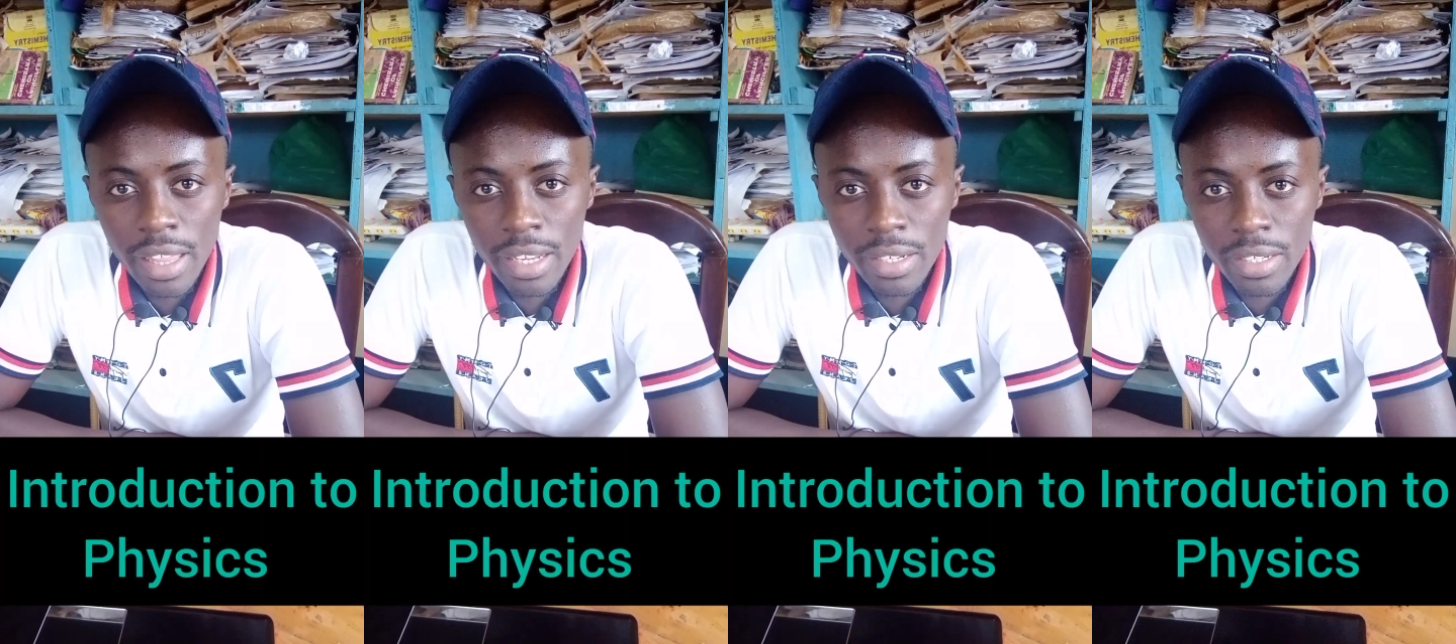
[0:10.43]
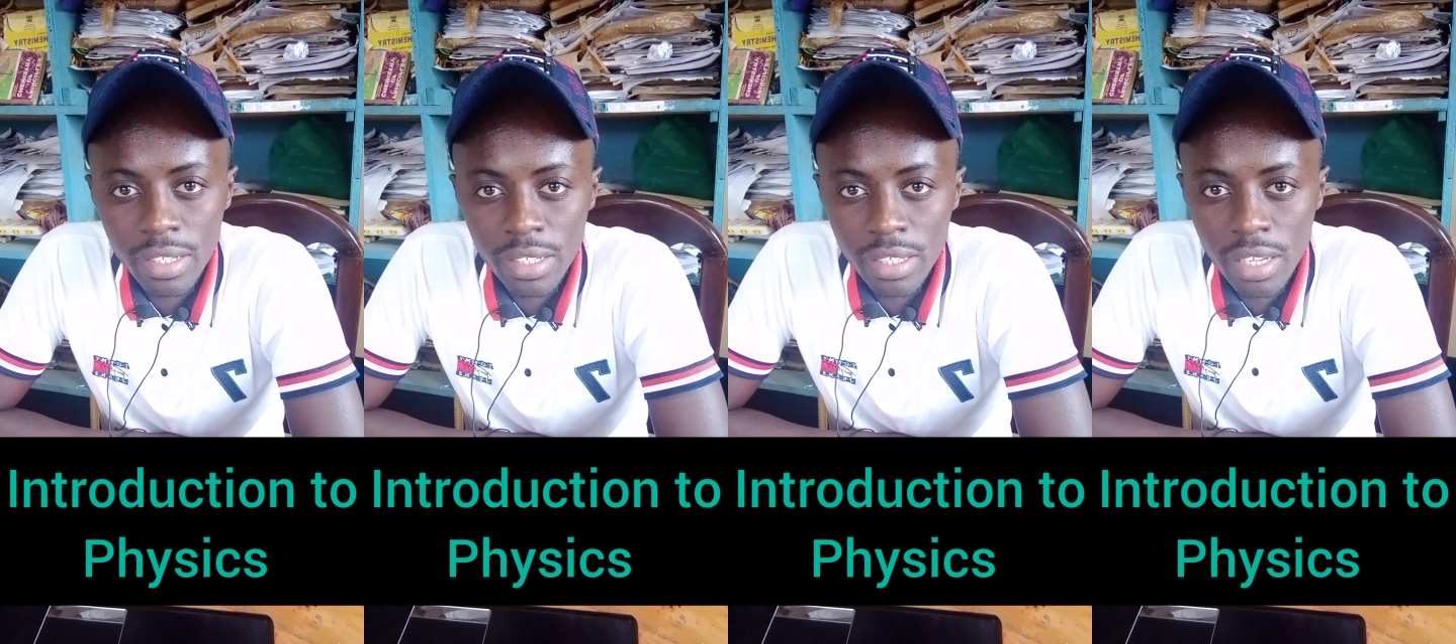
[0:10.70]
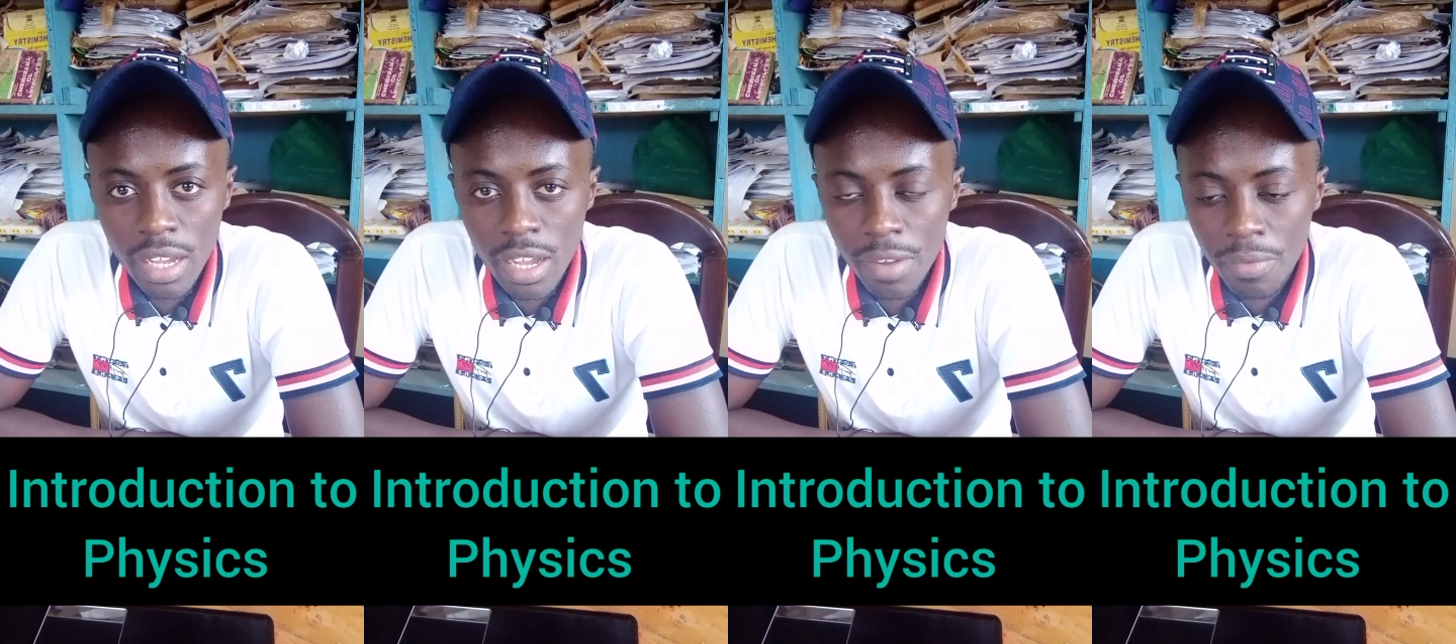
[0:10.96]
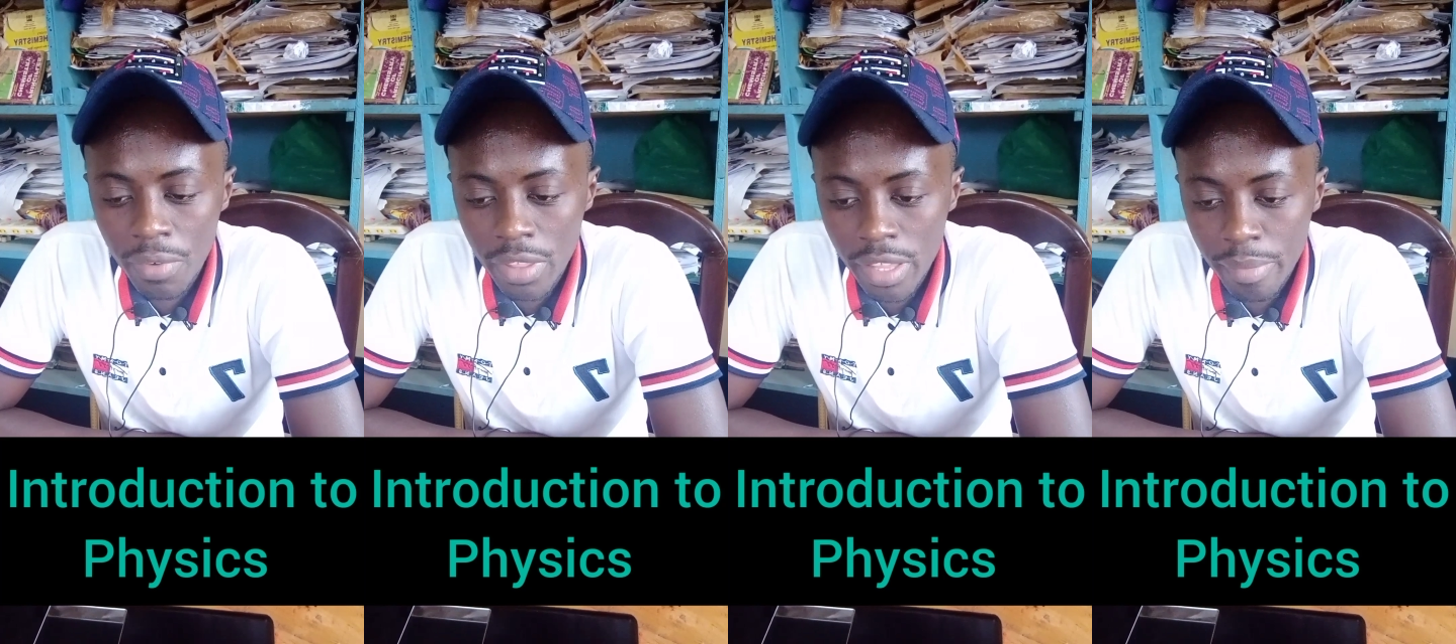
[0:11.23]
That is
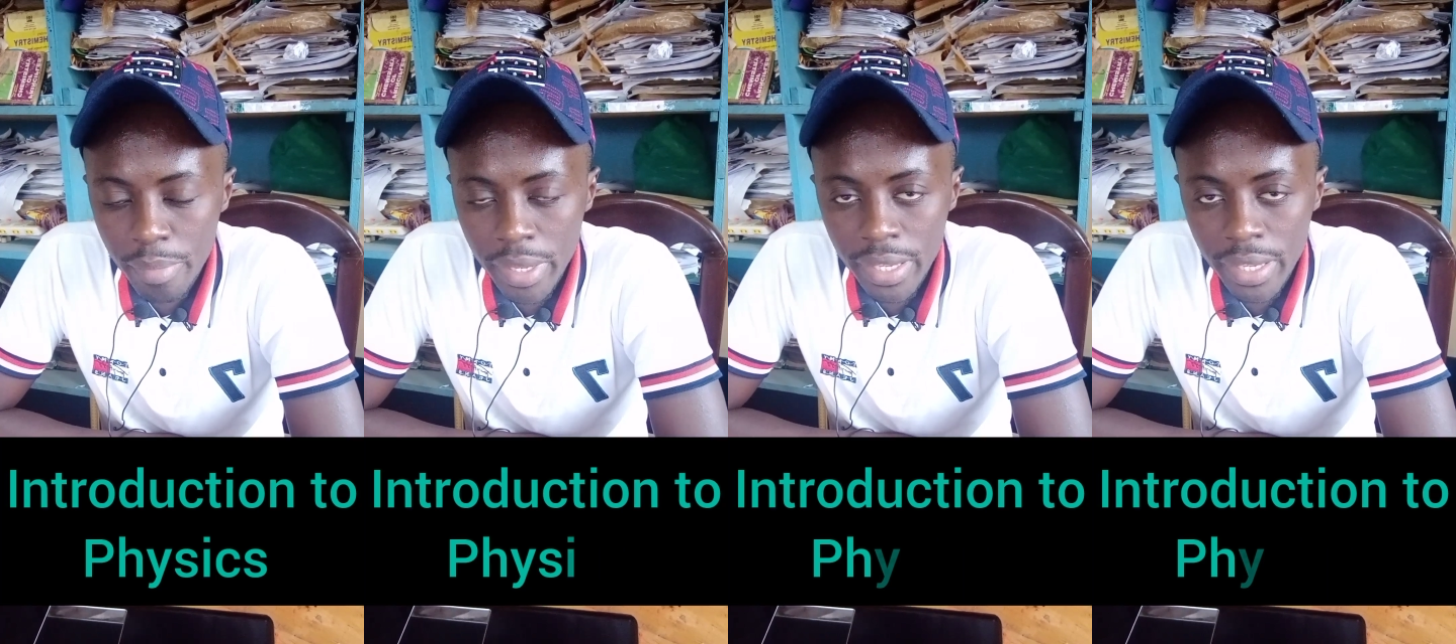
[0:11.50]
for the